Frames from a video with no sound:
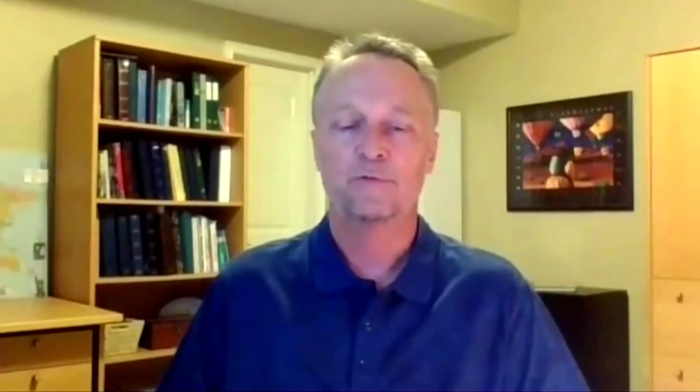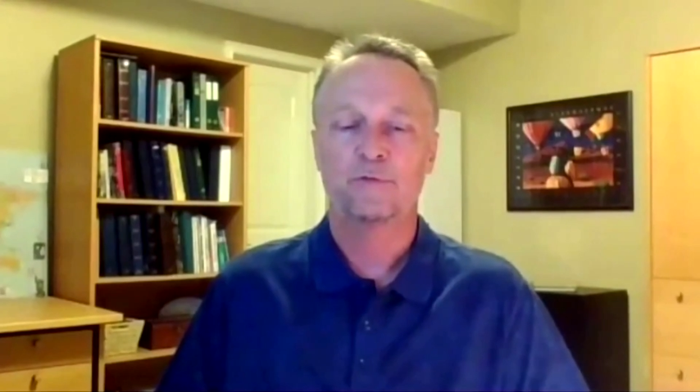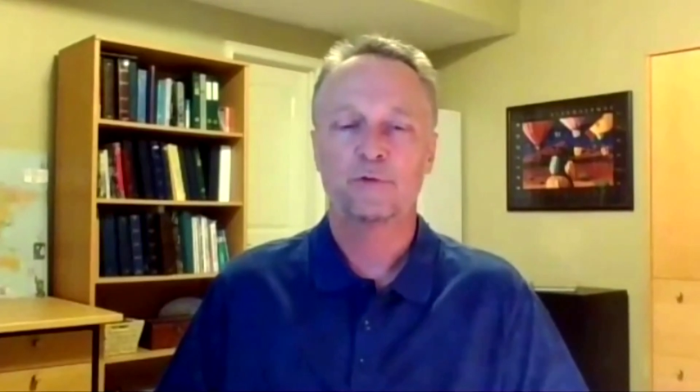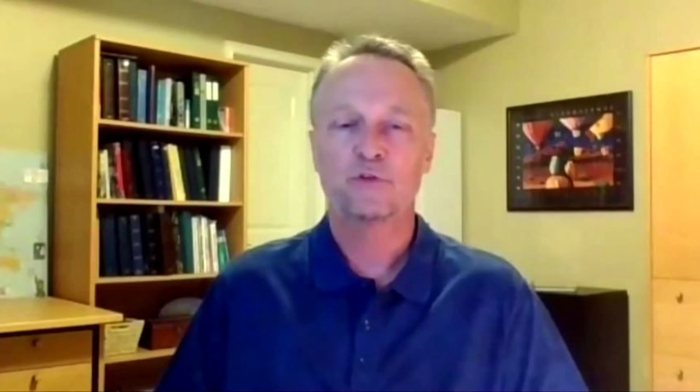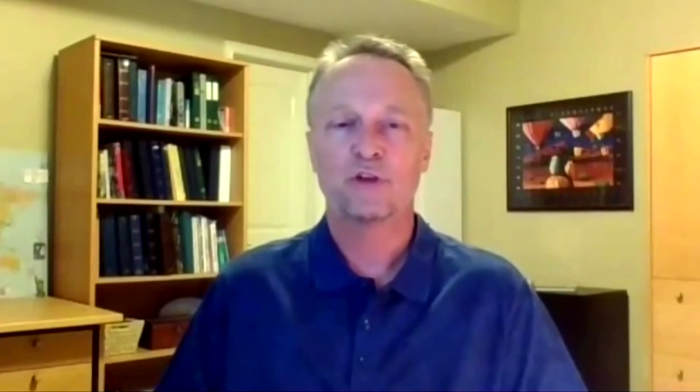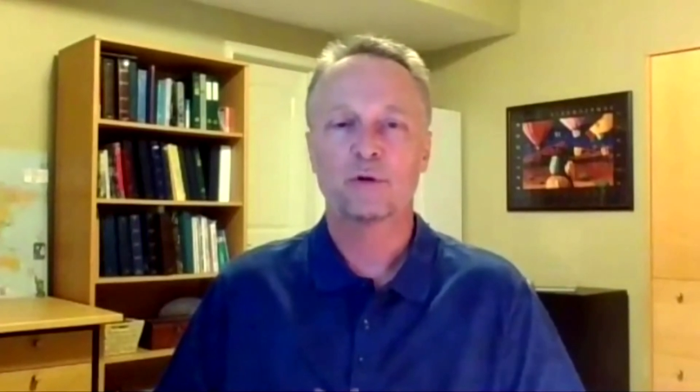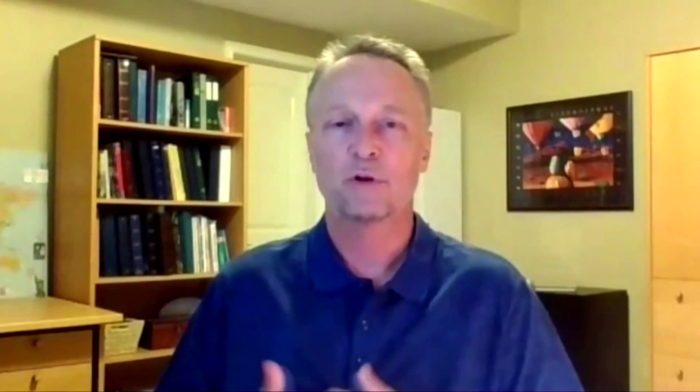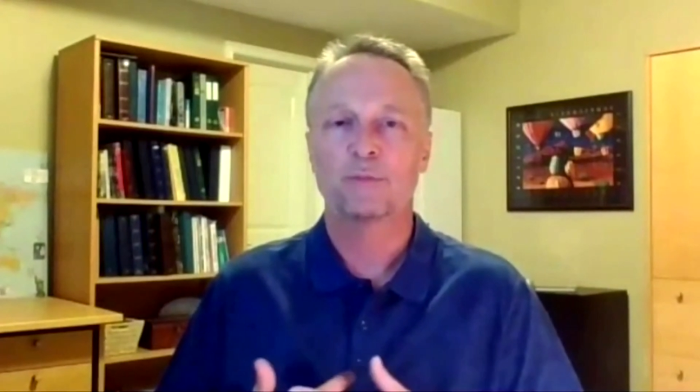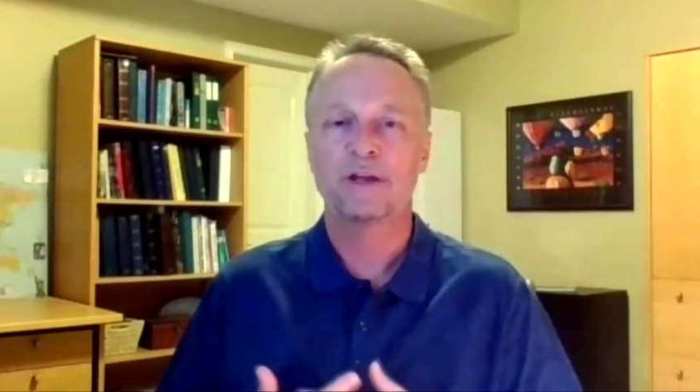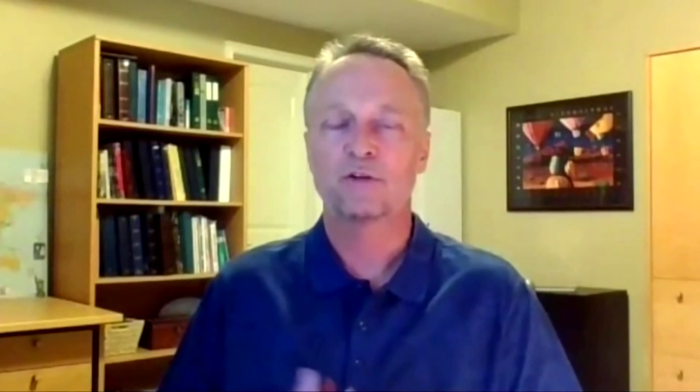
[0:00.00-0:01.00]
First thing I want
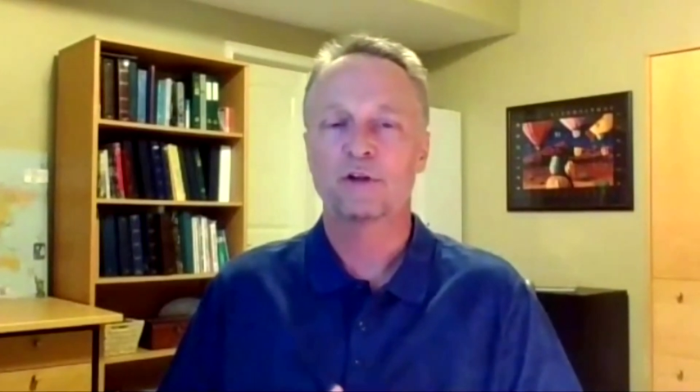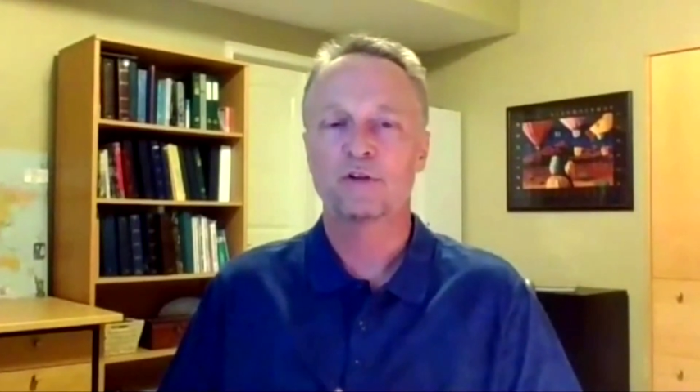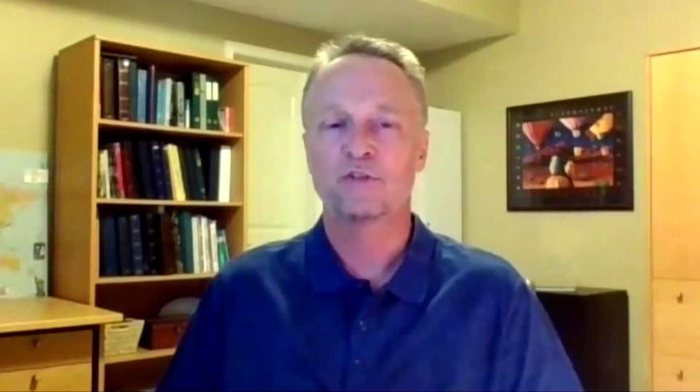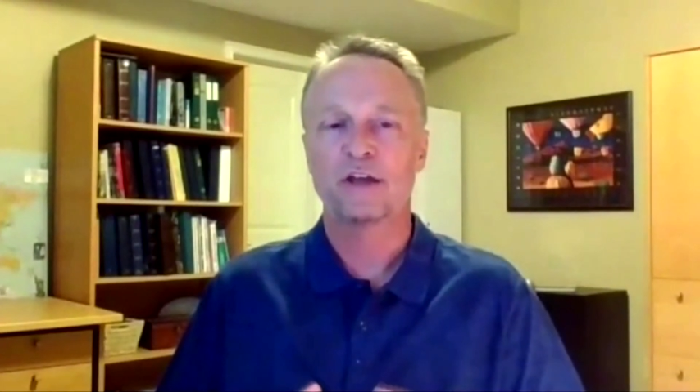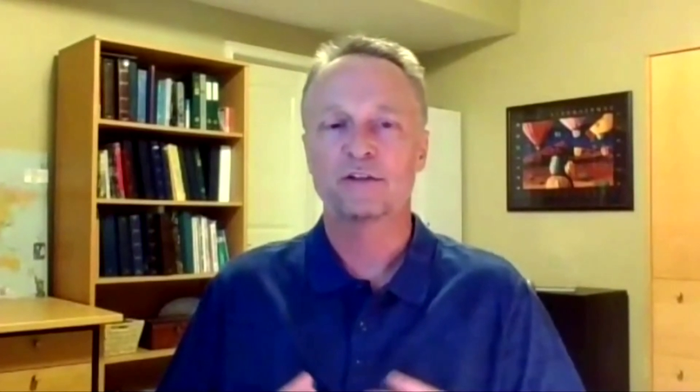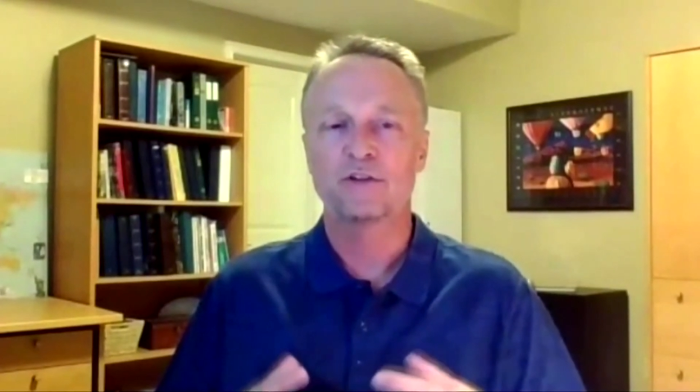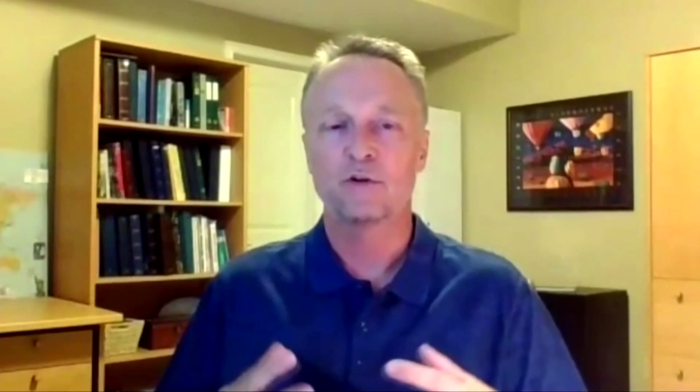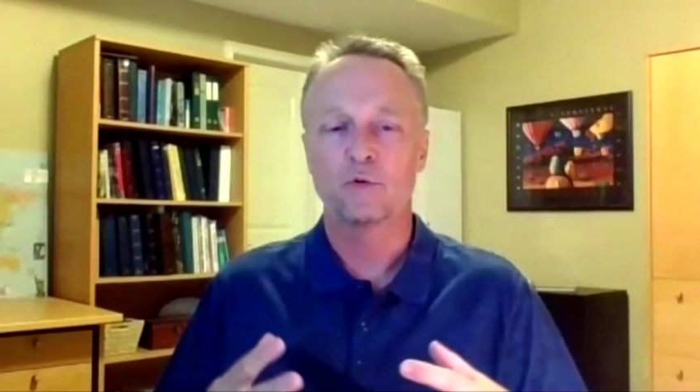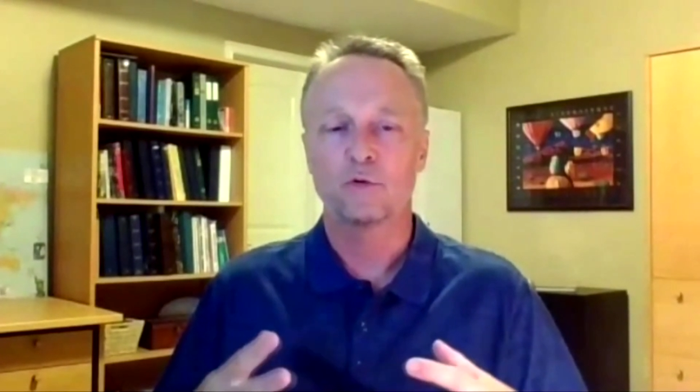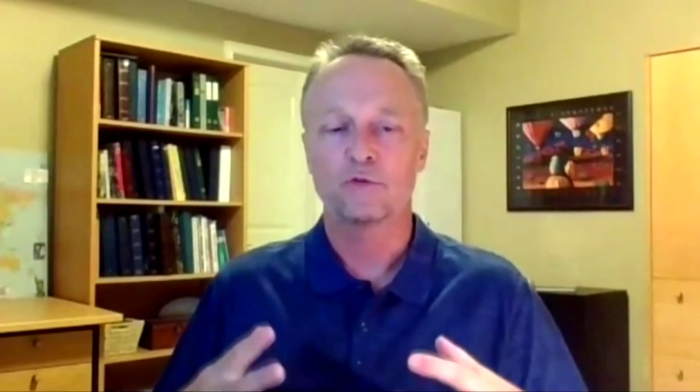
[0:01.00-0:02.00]
to make clear is that you know